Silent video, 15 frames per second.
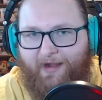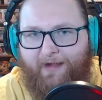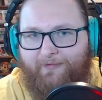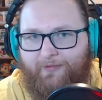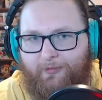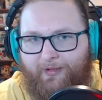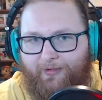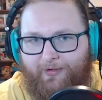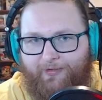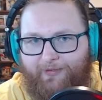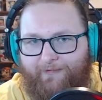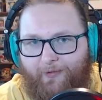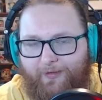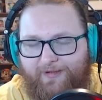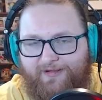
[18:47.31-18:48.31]
after we learned the
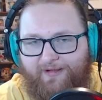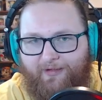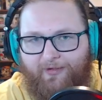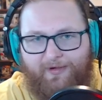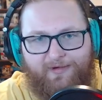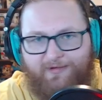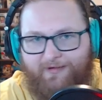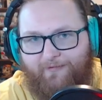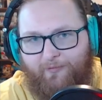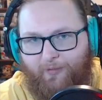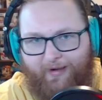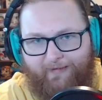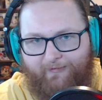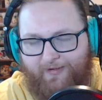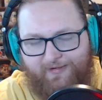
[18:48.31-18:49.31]
full set list of
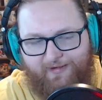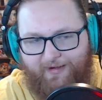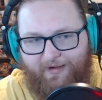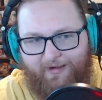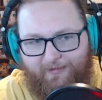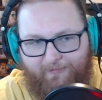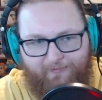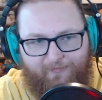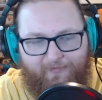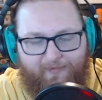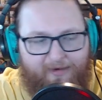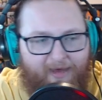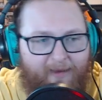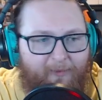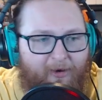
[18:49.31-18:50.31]
whatever set
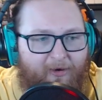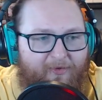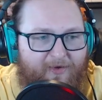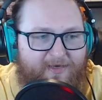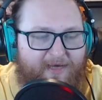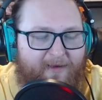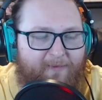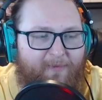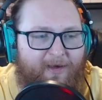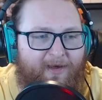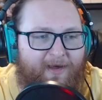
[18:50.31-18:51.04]
came out at the time.